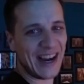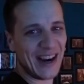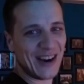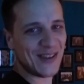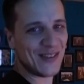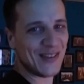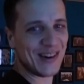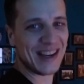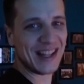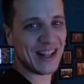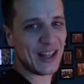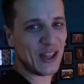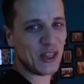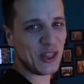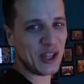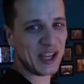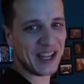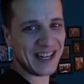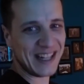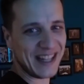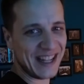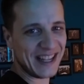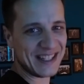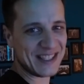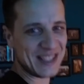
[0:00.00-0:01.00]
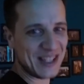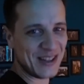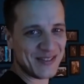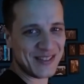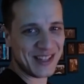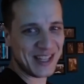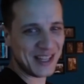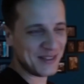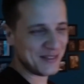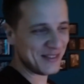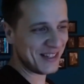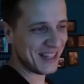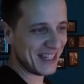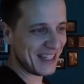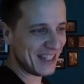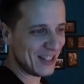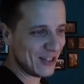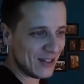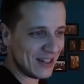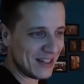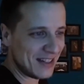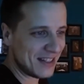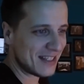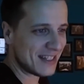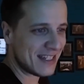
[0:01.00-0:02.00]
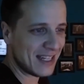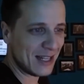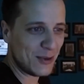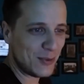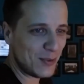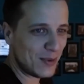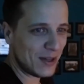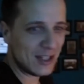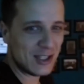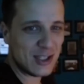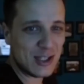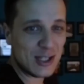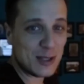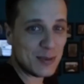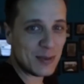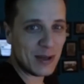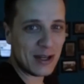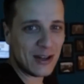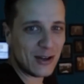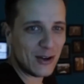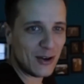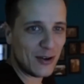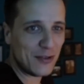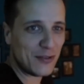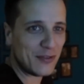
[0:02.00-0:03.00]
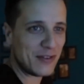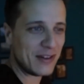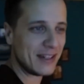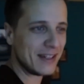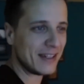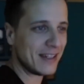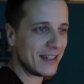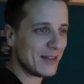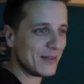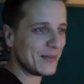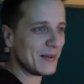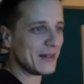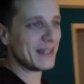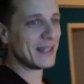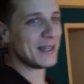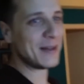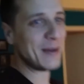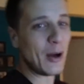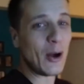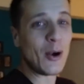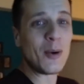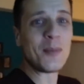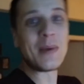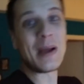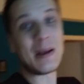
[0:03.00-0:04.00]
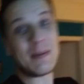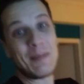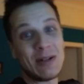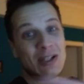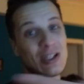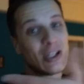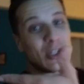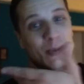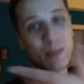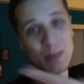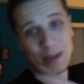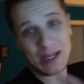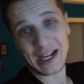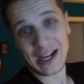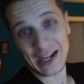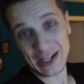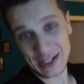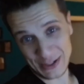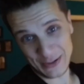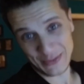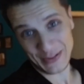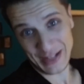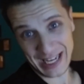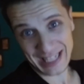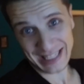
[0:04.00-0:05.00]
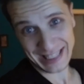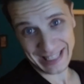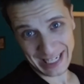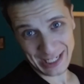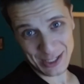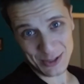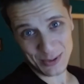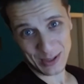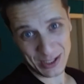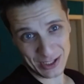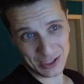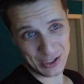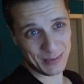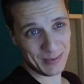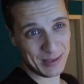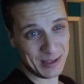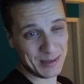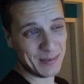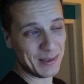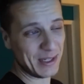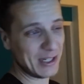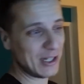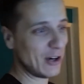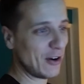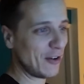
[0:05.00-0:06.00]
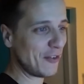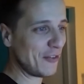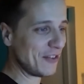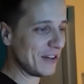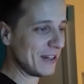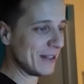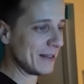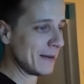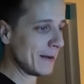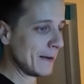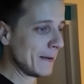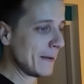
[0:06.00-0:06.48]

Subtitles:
I really think that sometimes I don't understand why she's my girlfriend anyway. Or maybe just because of that, that's why she's my girlfriend.